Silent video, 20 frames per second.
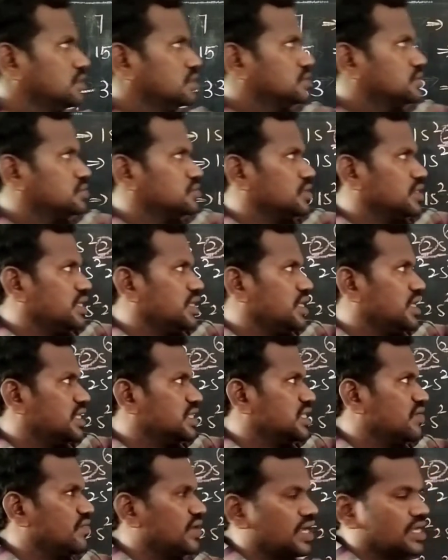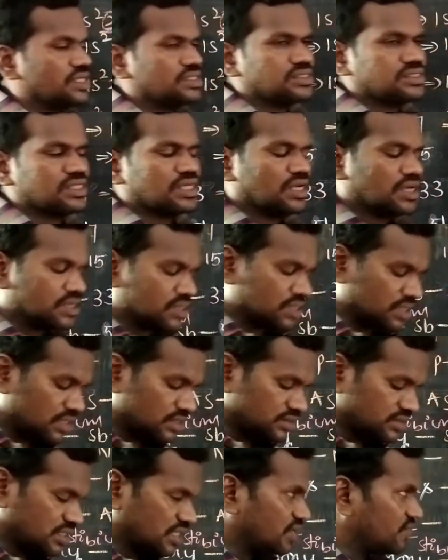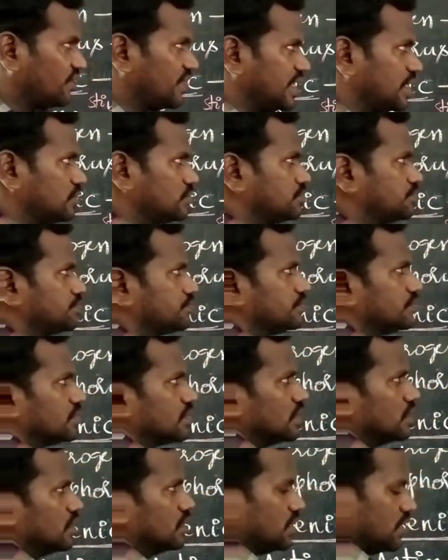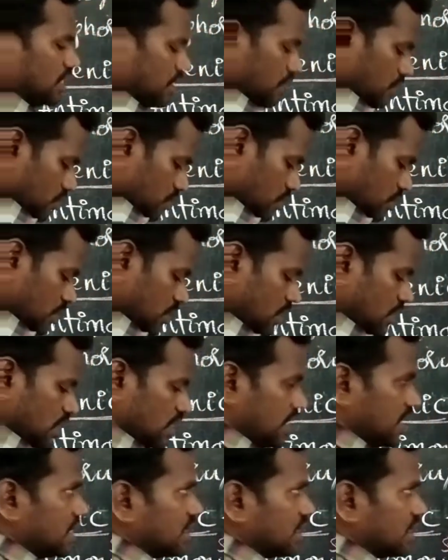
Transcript: So here the valency electrons are 5. Now let